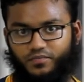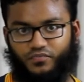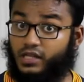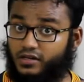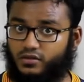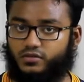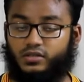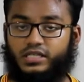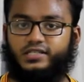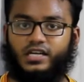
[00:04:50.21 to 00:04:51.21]
There is also
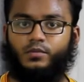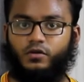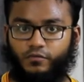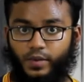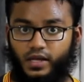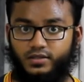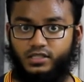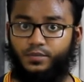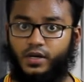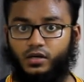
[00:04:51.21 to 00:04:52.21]
decent amount of bass
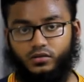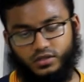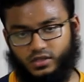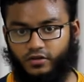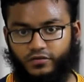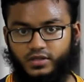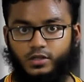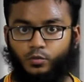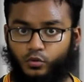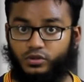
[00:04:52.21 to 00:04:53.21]
depending on the surface
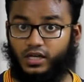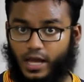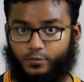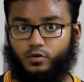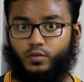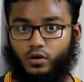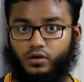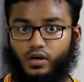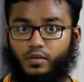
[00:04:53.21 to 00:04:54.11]
you put the laptop on,